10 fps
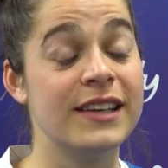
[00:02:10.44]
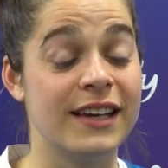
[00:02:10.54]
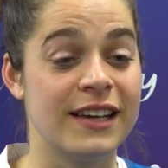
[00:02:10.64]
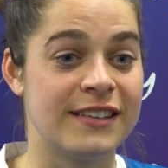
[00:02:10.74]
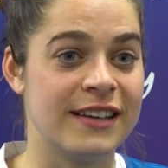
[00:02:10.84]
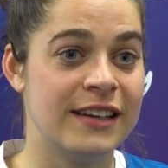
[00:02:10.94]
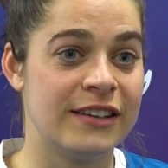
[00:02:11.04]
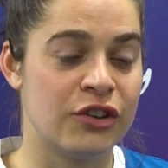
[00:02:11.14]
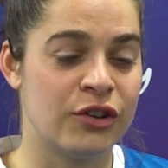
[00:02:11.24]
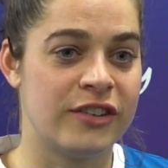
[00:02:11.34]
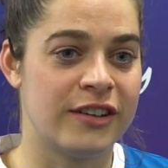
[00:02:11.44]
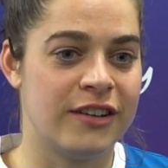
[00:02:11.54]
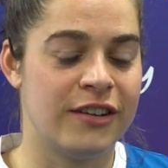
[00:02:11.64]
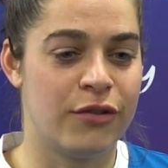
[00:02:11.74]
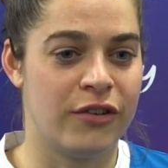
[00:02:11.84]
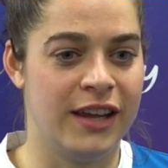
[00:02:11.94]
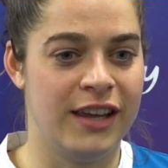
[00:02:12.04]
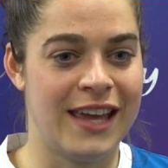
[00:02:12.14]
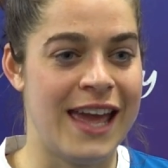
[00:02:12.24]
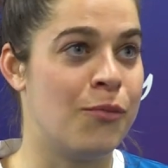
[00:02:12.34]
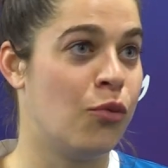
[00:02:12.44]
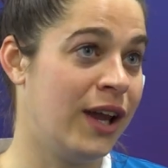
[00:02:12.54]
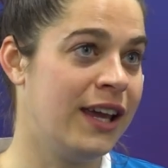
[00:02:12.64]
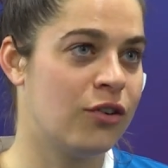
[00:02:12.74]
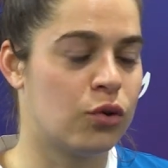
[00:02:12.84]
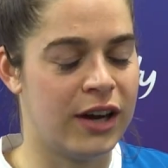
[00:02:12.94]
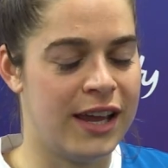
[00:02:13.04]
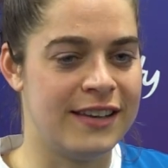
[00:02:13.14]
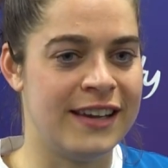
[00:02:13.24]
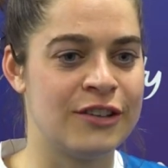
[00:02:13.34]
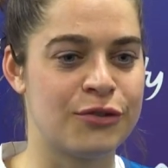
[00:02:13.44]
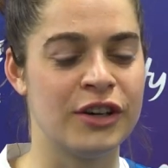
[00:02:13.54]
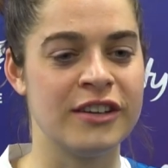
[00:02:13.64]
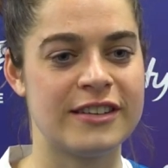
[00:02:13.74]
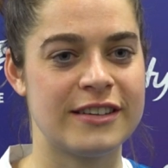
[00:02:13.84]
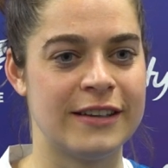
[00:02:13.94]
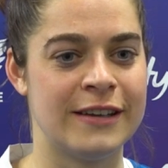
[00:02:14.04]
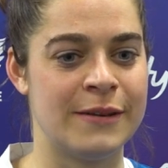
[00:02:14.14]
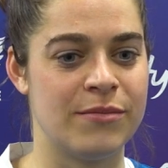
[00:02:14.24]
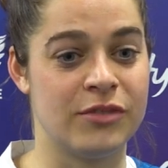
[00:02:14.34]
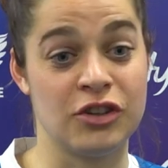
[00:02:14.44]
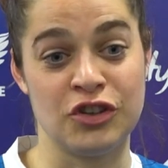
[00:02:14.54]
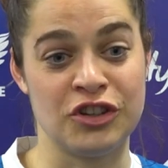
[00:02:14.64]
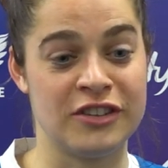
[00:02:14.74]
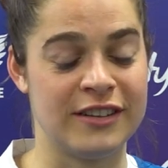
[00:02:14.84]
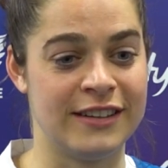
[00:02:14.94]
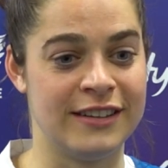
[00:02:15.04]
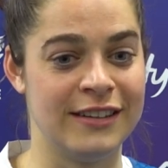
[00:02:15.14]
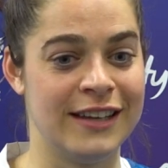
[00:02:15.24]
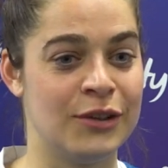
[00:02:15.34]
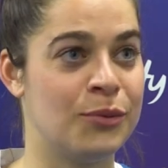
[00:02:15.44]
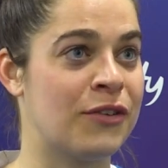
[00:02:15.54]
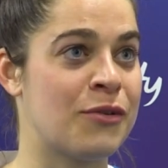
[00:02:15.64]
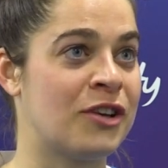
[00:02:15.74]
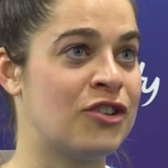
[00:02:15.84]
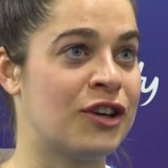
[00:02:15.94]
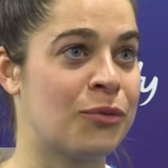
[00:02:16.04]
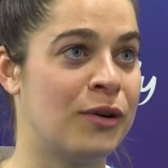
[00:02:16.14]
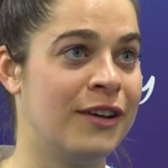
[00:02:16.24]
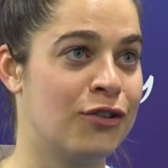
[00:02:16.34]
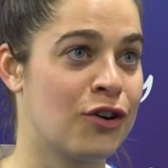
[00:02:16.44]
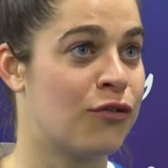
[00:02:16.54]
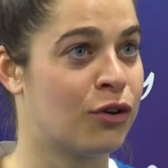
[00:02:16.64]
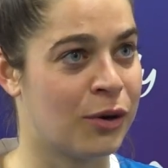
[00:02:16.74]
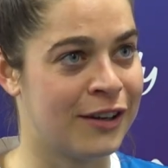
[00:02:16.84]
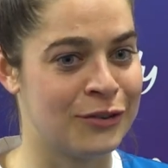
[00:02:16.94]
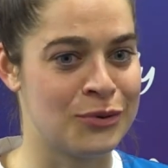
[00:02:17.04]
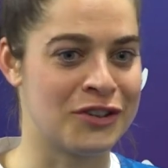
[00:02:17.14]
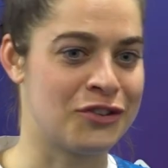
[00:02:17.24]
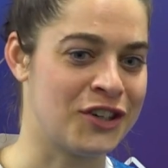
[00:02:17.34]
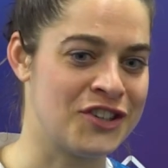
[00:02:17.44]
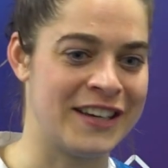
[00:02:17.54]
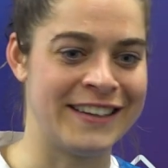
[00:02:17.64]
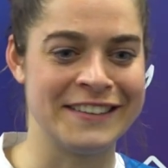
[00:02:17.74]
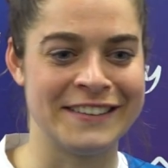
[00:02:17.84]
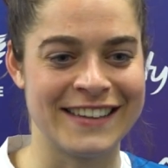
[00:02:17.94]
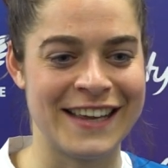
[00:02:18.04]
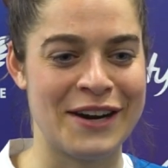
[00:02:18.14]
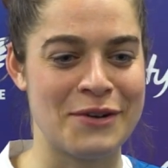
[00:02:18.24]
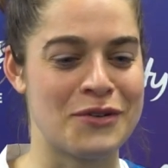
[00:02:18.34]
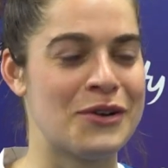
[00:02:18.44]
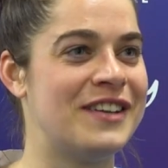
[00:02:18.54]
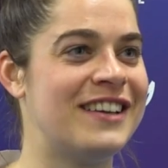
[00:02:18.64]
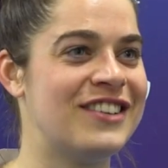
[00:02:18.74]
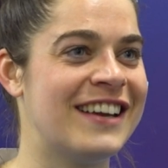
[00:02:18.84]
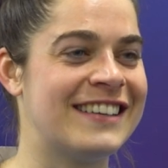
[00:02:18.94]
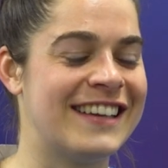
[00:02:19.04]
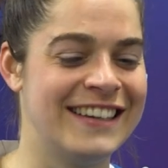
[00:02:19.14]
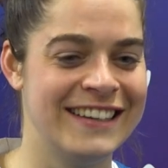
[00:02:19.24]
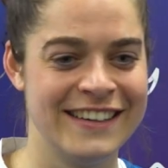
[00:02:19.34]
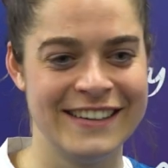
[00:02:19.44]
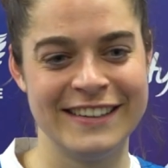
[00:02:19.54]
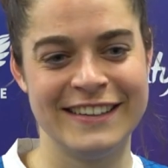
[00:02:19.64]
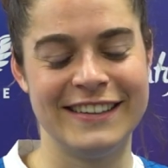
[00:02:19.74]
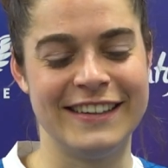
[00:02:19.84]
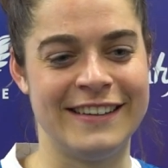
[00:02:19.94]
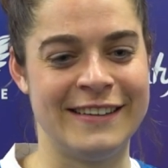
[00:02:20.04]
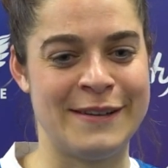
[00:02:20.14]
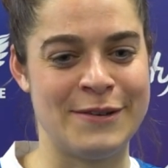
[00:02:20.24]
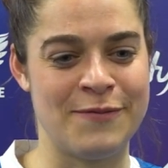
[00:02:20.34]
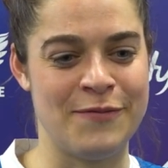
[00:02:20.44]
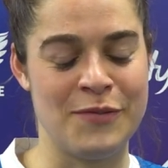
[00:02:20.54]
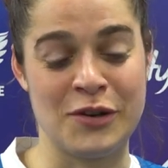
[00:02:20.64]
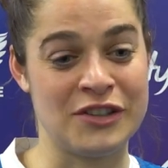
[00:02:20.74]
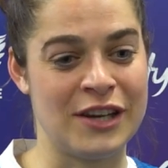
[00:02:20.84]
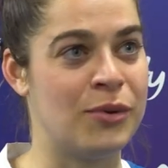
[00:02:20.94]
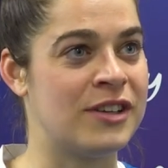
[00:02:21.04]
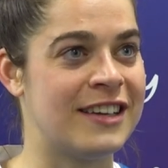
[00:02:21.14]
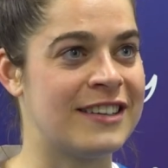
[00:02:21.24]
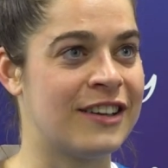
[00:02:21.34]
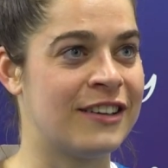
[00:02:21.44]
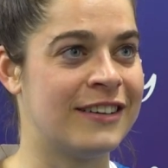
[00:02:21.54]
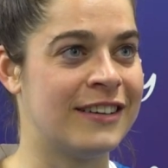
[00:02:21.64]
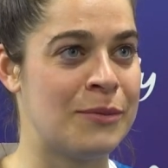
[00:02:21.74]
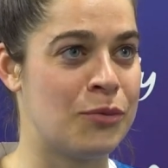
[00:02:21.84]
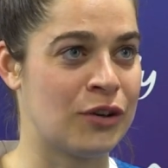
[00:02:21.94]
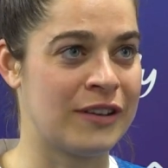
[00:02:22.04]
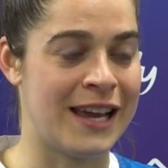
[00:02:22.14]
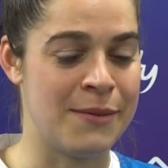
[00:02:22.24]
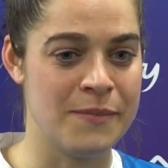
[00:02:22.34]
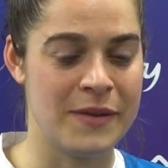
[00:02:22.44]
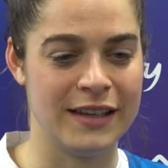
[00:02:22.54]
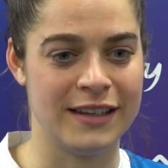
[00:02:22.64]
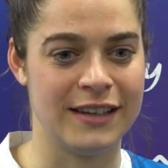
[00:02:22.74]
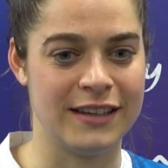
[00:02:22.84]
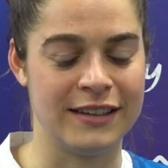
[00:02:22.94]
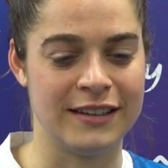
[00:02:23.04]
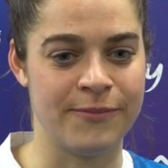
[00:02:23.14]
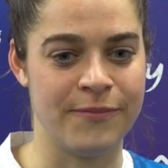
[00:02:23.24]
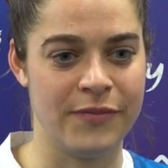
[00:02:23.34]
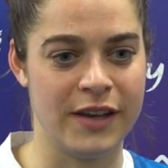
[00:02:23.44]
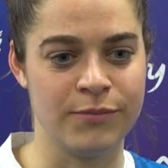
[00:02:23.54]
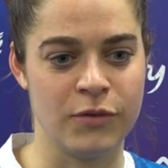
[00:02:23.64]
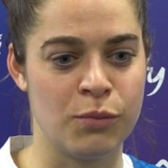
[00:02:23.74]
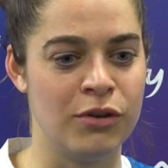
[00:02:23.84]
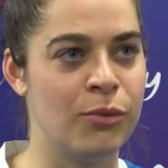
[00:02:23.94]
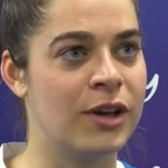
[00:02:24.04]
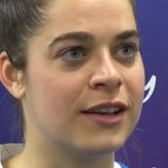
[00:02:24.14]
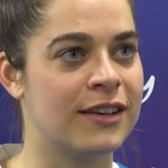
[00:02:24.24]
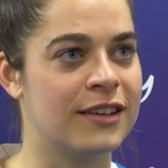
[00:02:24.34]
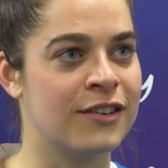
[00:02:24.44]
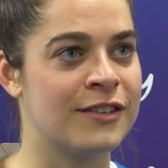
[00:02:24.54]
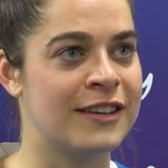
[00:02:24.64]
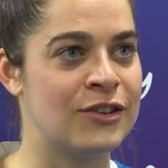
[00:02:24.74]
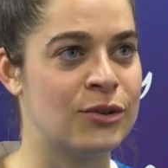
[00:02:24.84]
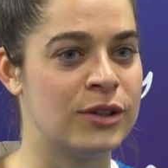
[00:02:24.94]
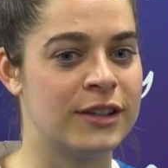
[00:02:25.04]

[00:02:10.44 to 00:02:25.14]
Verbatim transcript: Yeah, exactly. So it's a three game week or eight days for us. Um, so just uh, yeah, we have to make sure that we recover well, do our stretching, uh, get our protein shakes in, um, because yeah, Wednesday is another important game, and um, yeah, hopefully we can uh, continue